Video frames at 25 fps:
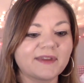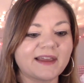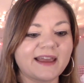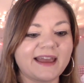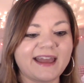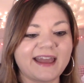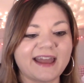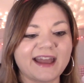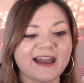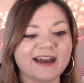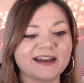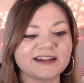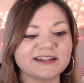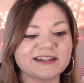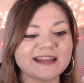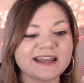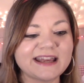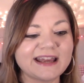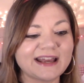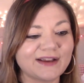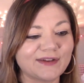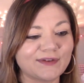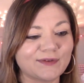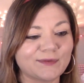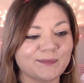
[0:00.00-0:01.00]
and
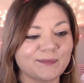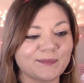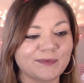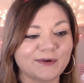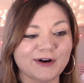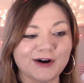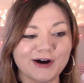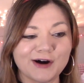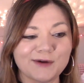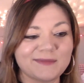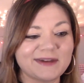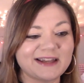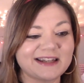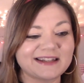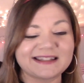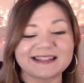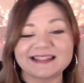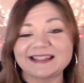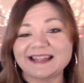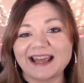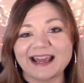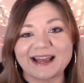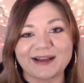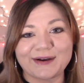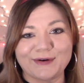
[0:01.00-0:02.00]
he has come in to
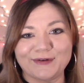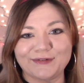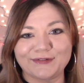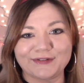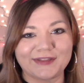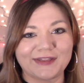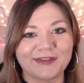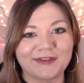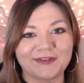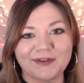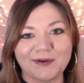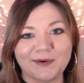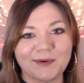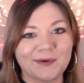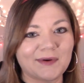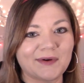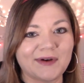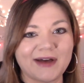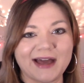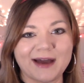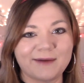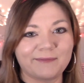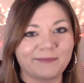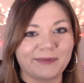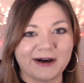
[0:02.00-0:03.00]
take over this whole
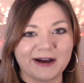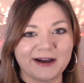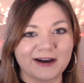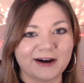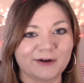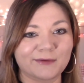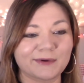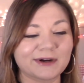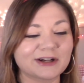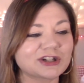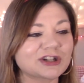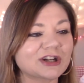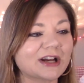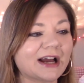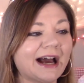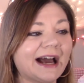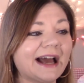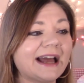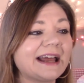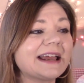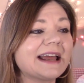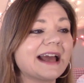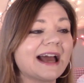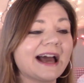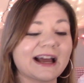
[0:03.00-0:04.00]
empire, which
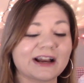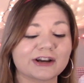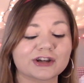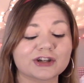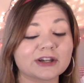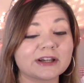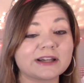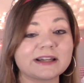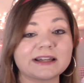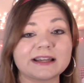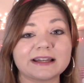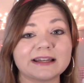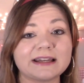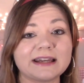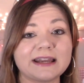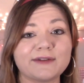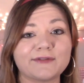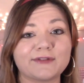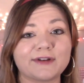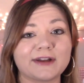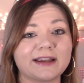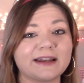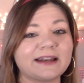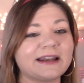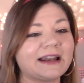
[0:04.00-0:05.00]
I actually didn't
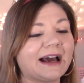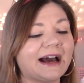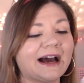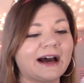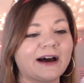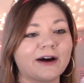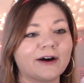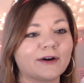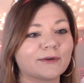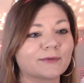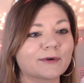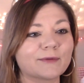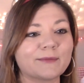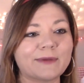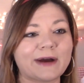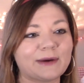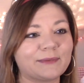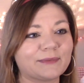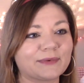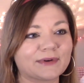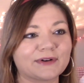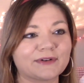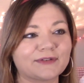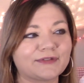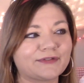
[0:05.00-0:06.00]
even uh,
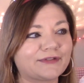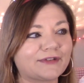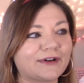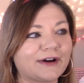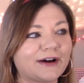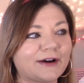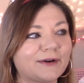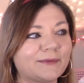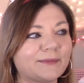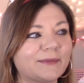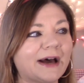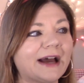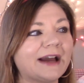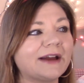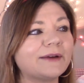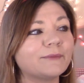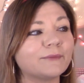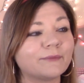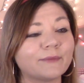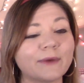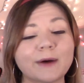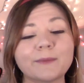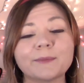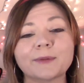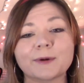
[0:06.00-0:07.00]
remember from. I
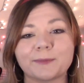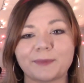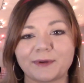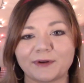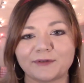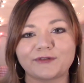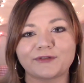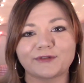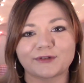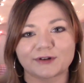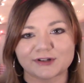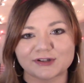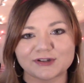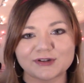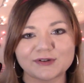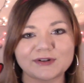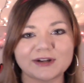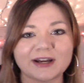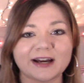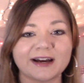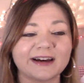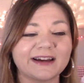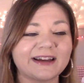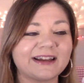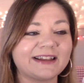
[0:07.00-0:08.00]
remember Bib
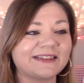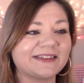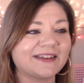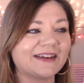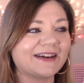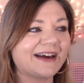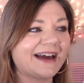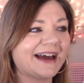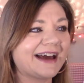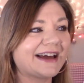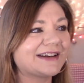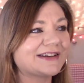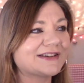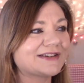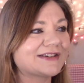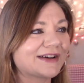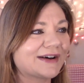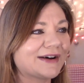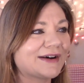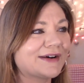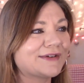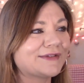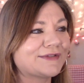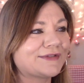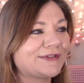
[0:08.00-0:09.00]
Fortuna at the end
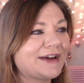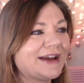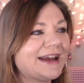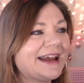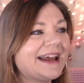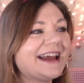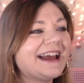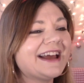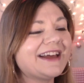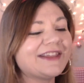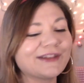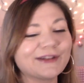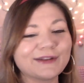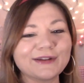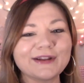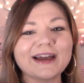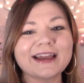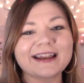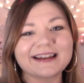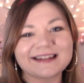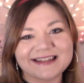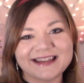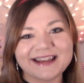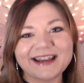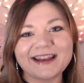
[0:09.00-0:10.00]
of in the
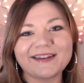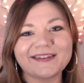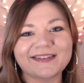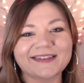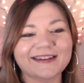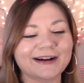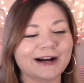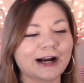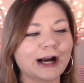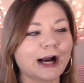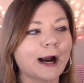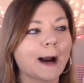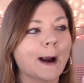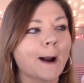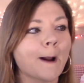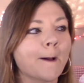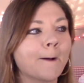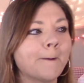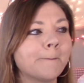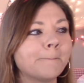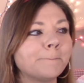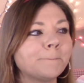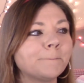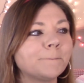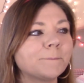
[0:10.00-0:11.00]
like teaser
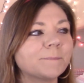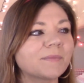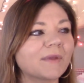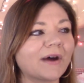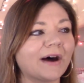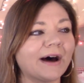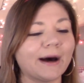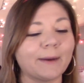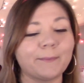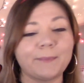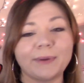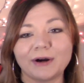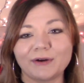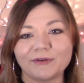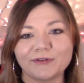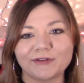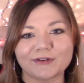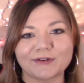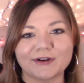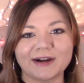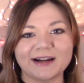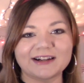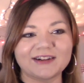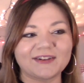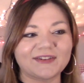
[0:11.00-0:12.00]
uh, post
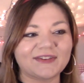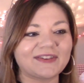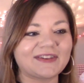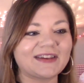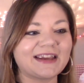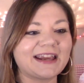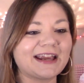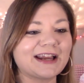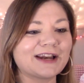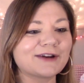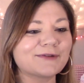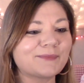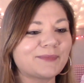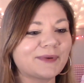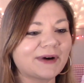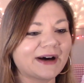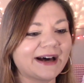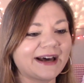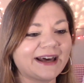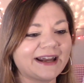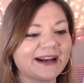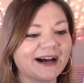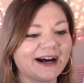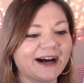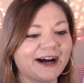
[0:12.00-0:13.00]
credit scene,
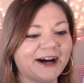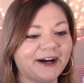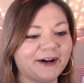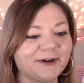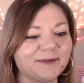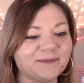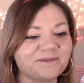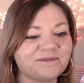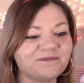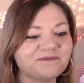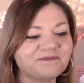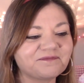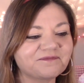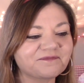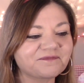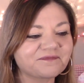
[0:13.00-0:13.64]
but um,